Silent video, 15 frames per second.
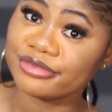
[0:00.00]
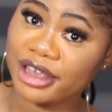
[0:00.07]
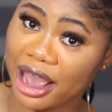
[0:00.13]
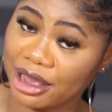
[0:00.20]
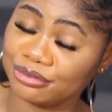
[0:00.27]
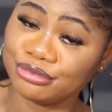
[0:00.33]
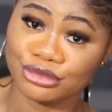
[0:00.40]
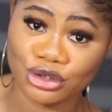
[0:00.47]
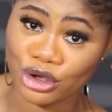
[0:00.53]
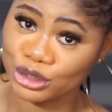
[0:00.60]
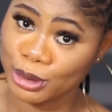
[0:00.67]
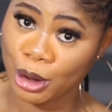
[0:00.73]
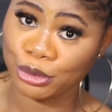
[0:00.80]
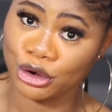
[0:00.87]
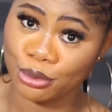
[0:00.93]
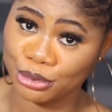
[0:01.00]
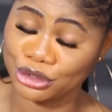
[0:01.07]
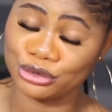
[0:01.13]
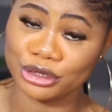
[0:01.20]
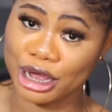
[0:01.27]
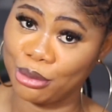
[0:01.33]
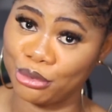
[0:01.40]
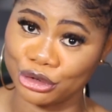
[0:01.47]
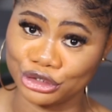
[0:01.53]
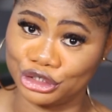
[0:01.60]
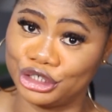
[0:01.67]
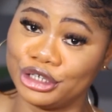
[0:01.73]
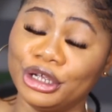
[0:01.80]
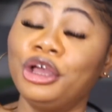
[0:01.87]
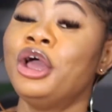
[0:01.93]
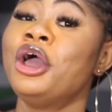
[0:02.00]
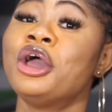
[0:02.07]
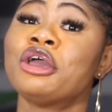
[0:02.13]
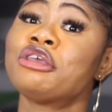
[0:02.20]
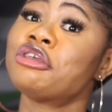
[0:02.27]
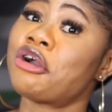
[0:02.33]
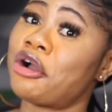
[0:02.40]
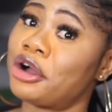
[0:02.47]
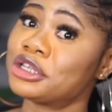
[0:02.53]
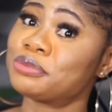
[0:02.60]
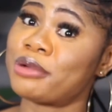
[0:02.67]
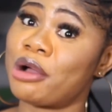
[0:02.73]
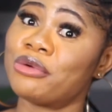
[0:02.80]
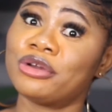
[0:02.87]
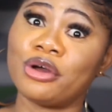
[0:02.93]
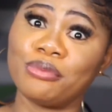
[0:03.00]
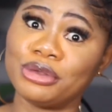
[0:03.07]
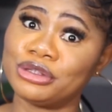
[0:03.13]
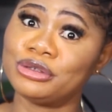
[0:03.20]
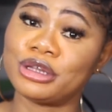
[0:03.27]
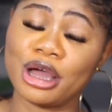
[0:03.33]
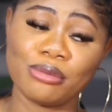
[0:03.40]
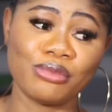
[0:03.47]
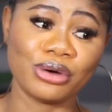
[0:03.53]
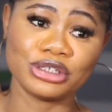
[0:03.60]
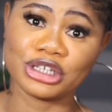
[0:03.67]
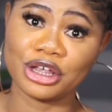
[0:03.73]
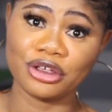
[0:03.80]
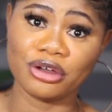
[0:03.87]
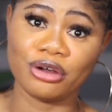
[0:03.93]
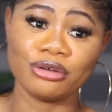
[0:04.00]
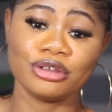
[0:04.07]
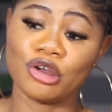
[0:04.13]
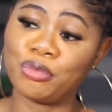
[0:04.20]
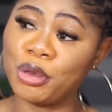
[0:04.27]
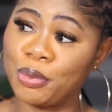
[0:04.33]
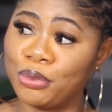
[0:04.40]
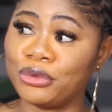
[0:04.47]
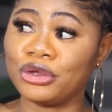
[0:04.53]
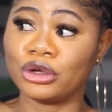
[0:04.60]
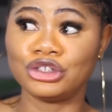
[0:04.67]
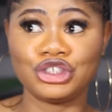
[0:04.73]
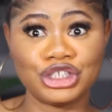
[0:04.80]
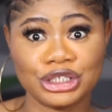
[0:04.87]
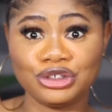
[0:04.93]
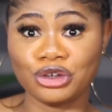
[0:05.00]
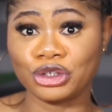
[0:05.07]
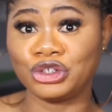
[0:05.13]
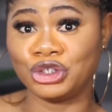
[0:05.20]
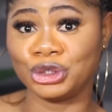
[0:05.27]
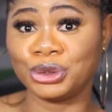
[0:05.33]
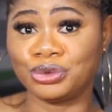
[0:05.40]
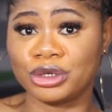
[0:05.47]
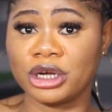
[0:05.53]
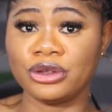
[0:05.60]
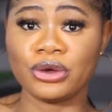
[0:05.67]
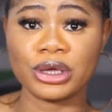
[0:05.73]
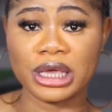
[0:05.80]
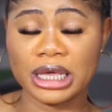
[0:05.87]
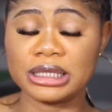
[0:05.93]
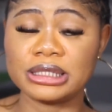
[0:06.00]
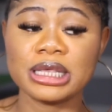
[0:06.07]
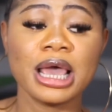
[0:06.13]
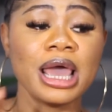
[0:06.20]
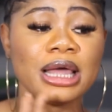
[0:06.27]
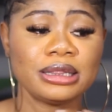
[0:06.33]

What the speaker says: yeah, your husband will not miss you that much. Your husband will not miss you that much. Your people, your children, your kids,